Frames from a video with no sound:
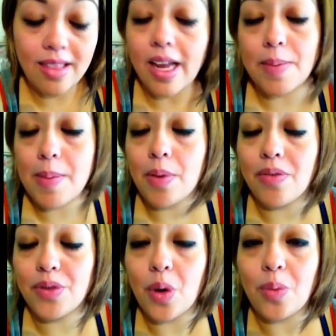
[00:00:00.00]
A lot of people
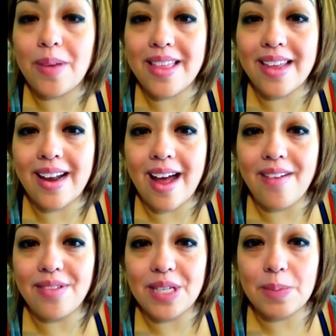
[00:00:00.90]
have told me that
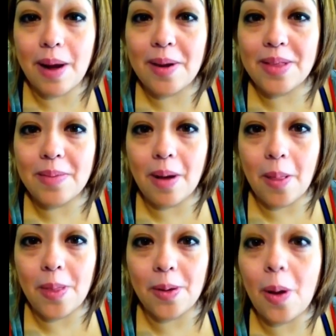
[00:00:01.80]
I've inspired them
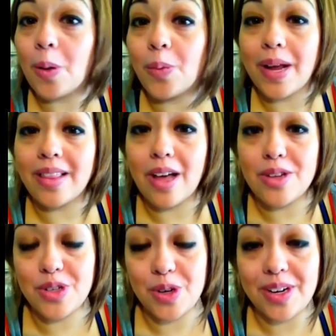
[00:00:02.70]
on their own weight
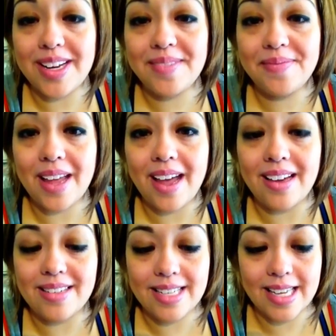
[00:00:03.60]
loss journey
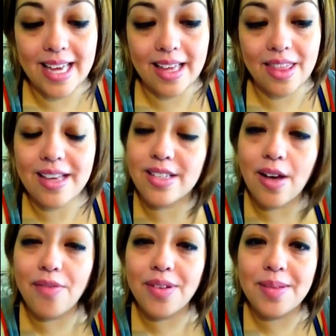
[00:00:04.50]
and to kick things
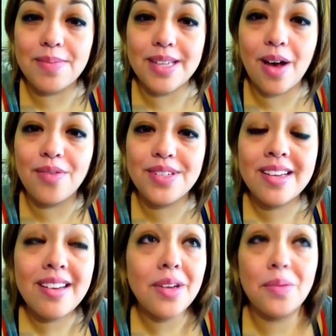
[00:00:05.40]
off for themselves,
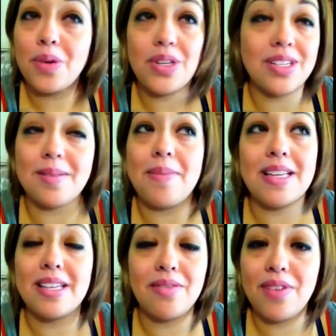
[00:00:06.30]
which is an
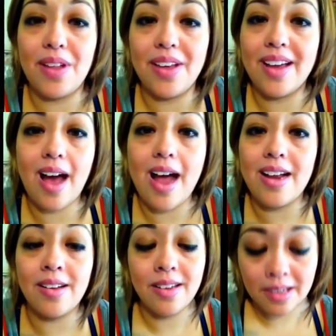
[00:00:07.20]
amazing feeling.
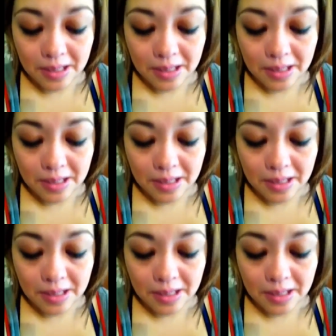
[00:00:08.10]
I